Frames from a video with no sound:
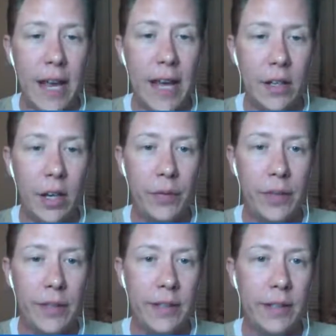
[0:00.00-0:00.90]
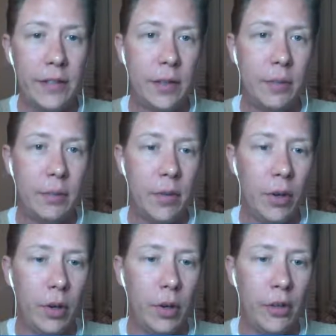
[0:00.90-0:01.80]
of the system
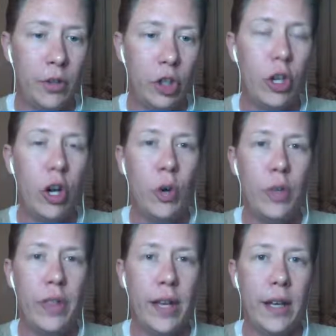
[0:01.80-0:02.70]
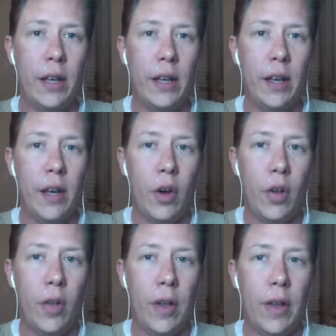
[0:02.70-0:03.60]
to know that.
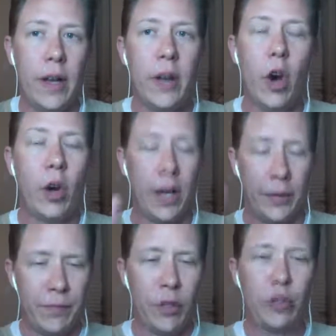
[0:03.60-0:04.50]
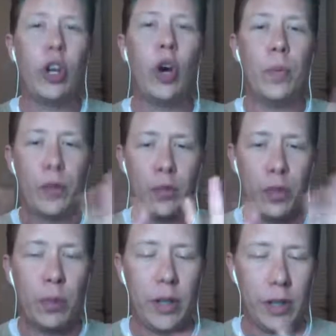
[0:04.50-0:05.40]
Okay, so to
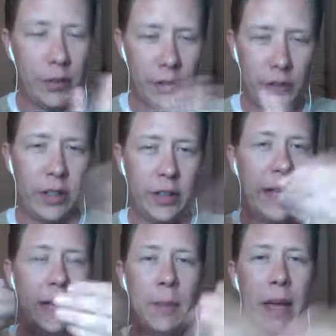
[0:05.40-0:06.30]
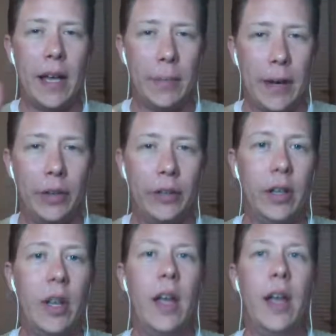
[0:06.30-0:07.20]
put it in, to like make a comparison,
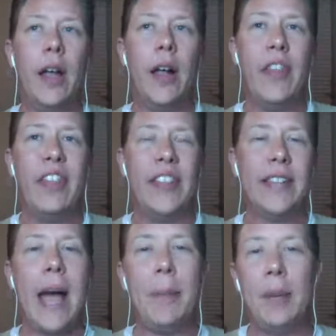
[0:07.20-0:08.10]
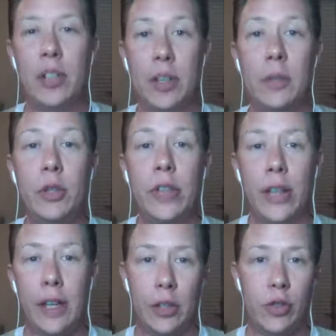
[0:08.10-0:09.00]
this happened to the music
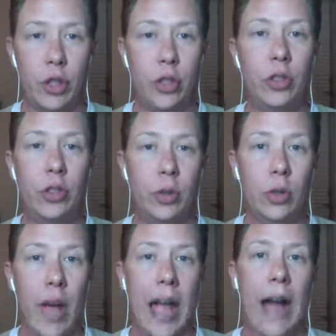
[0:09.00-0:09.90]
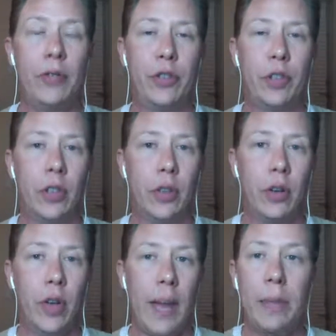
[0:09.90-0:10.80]
industry too after
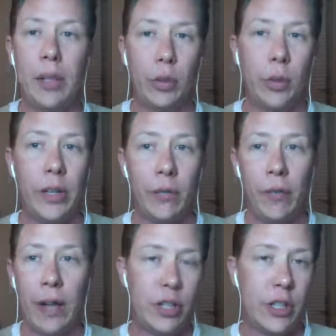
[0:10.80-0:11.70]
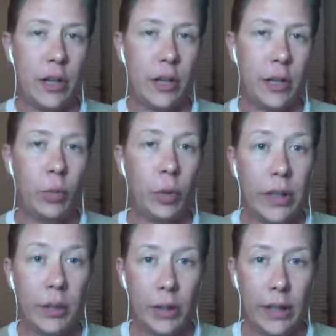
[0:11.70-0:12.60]
MP3 and file sharing
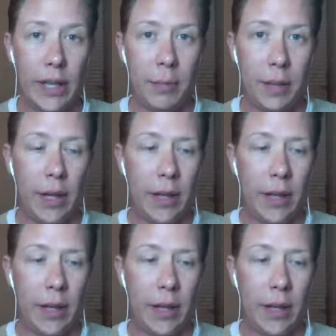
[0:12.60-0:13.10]
really hit big.